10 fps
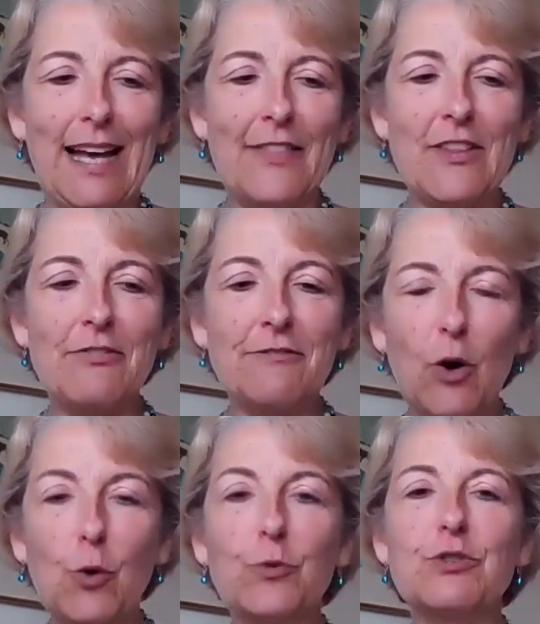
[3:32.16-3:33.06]
they've
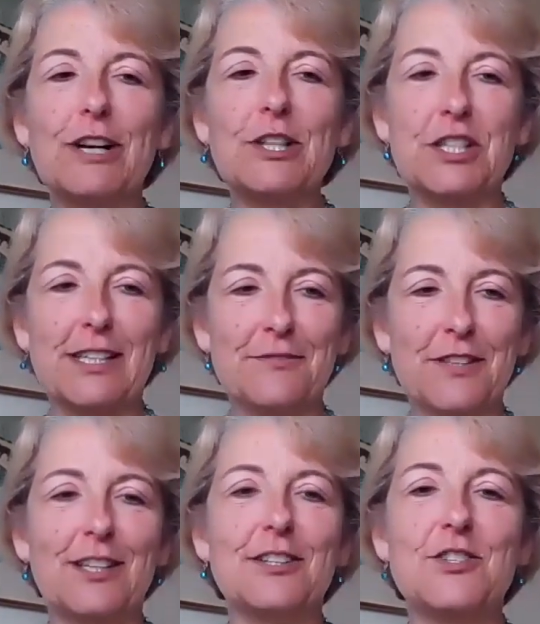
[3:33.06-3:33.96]
evolved gradually over the
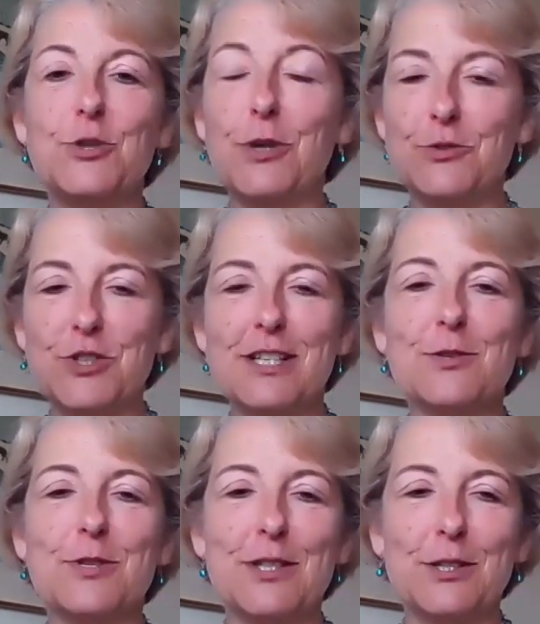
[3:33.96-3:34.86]
last 200 years
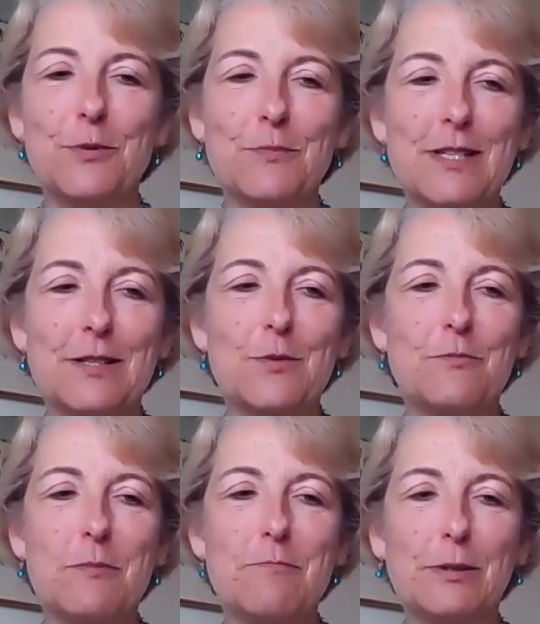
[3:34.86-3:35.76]
or so, since we've
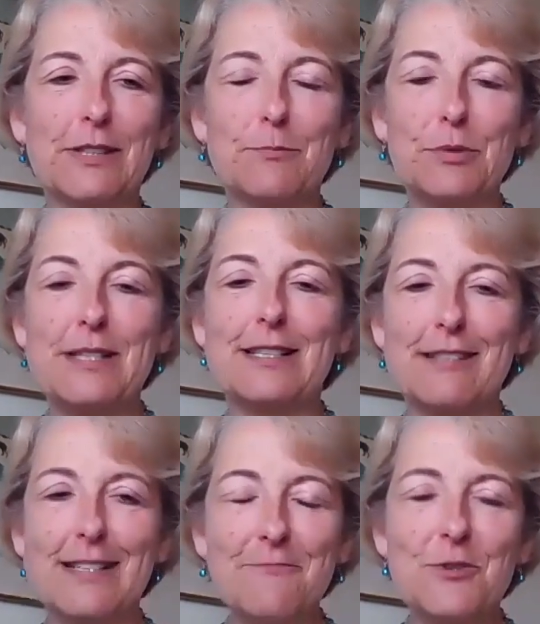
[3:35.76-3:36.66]
been building pretty
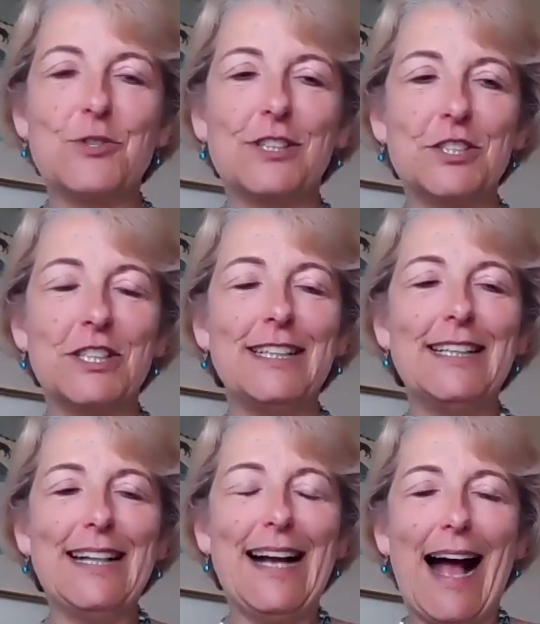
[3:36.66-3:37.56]
serious infrastructure.
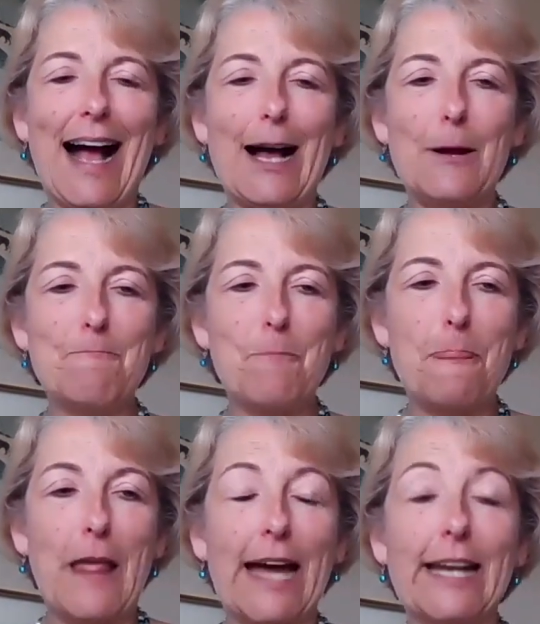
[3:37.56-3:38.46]
And
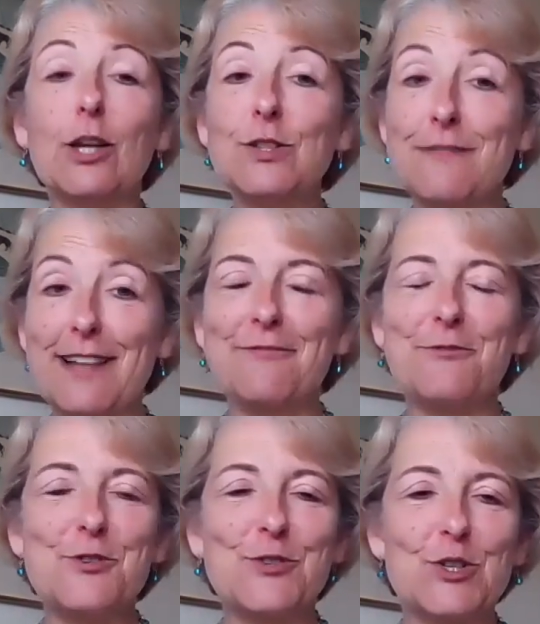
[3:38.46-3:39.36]
a lot of that
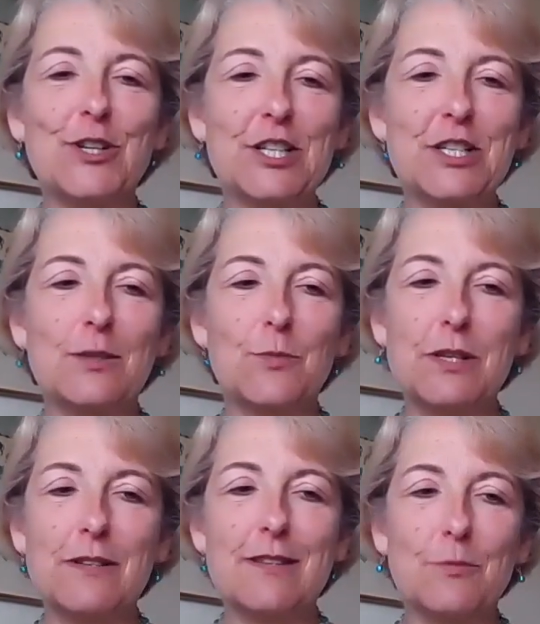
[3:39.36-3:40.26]
infrastructure actually
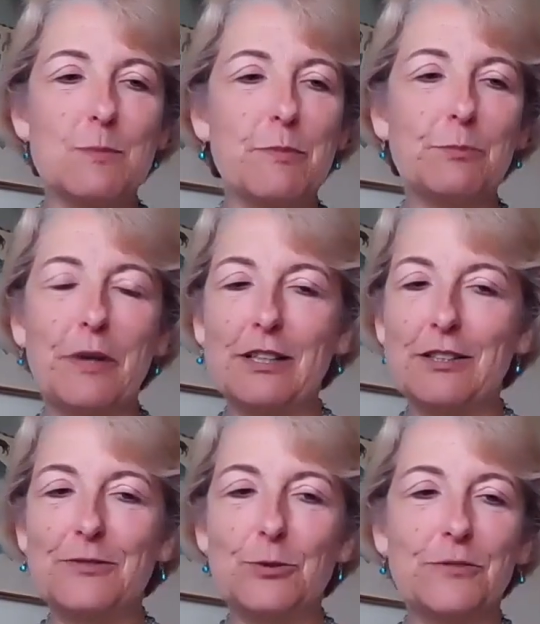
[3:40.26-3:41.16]
that was built by
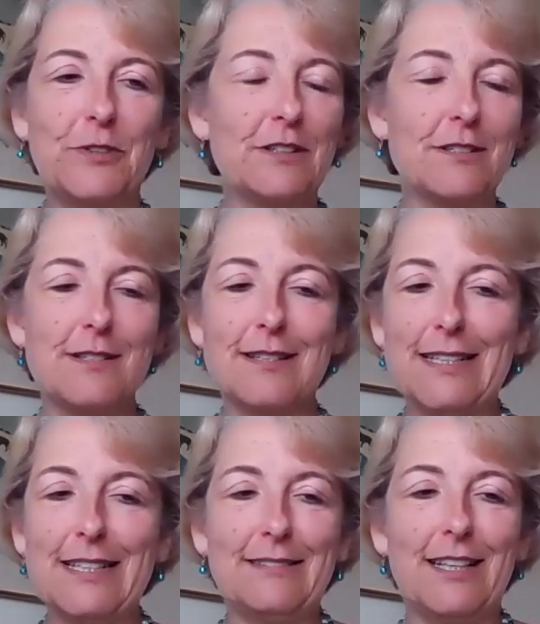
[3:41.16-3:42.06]
our forefathers
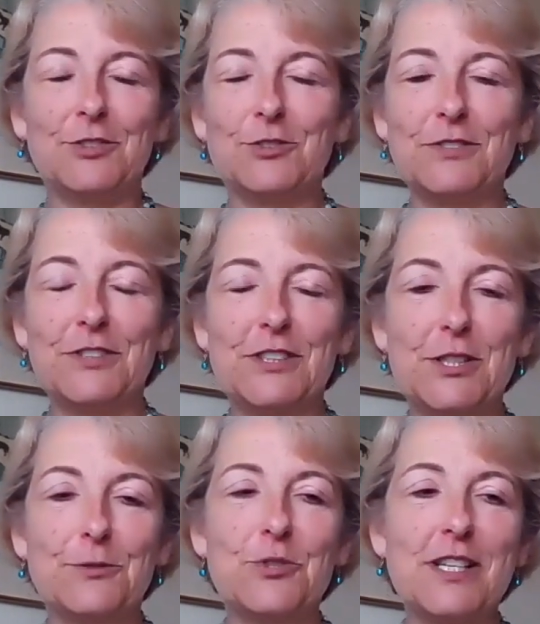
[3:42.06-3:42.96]
150,
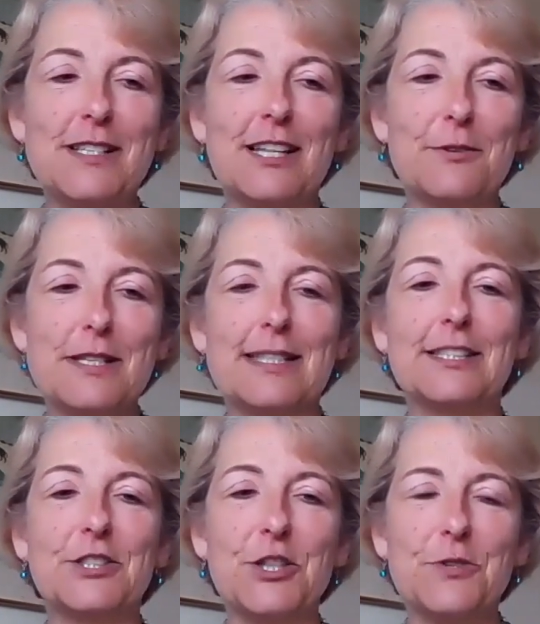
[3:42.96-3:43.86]
200 years ago is still
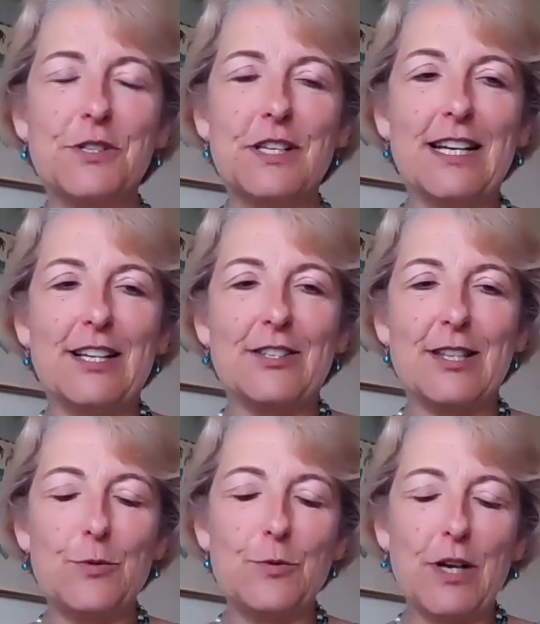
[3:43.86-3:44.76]
in use.
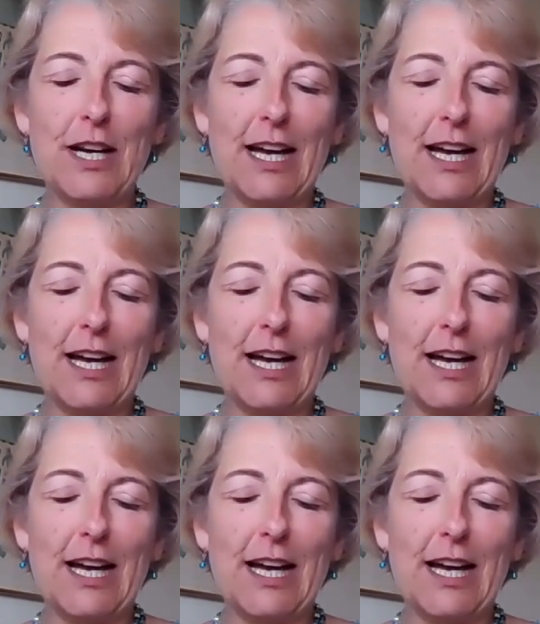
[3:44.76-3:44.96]
So